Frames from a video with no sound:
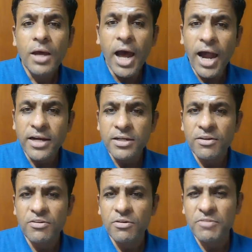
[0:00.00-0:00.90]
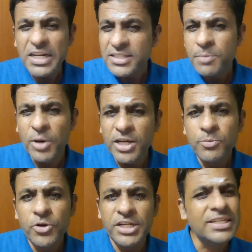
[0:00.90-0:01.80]
And when I say Pani
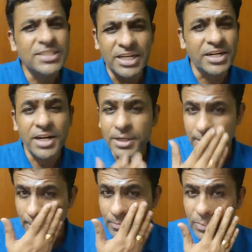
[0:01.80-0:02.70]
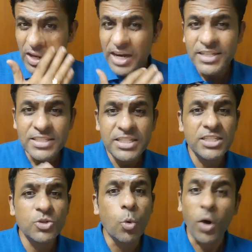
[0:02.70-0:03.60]
Puri, it's a generic term. It is
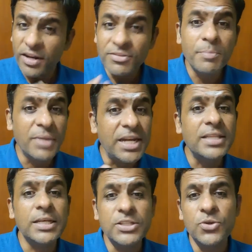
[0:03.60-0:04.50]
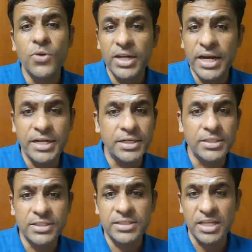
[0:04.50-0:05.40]
just one of the many things you will get
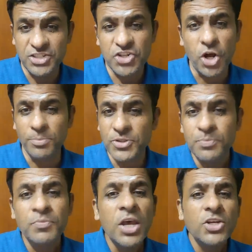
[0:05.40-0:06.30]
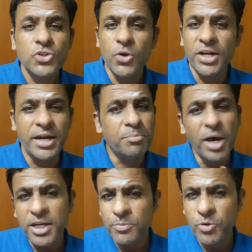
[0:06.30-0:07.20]
in such shops. So you'll get
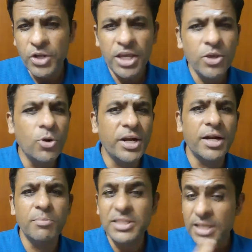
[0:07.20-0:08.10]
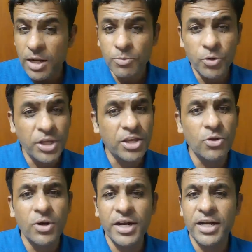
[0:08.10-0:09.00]
Pani Puri, you'll get Masal Puri,
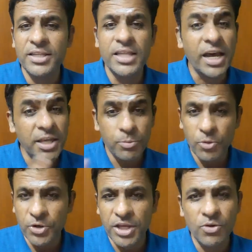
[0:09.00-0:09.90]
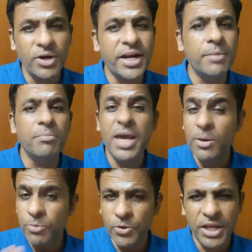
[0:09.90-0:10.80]
you'll get Dahi Puri, you'll get Bel
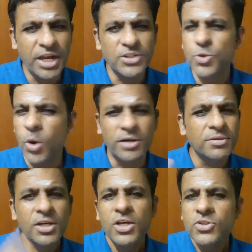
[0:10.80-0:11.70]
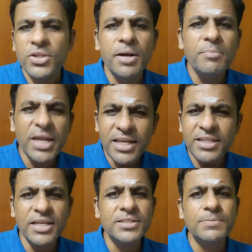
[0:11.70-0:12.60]
Puri and so on. So there are many
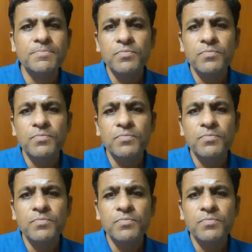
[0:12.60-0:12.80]
things.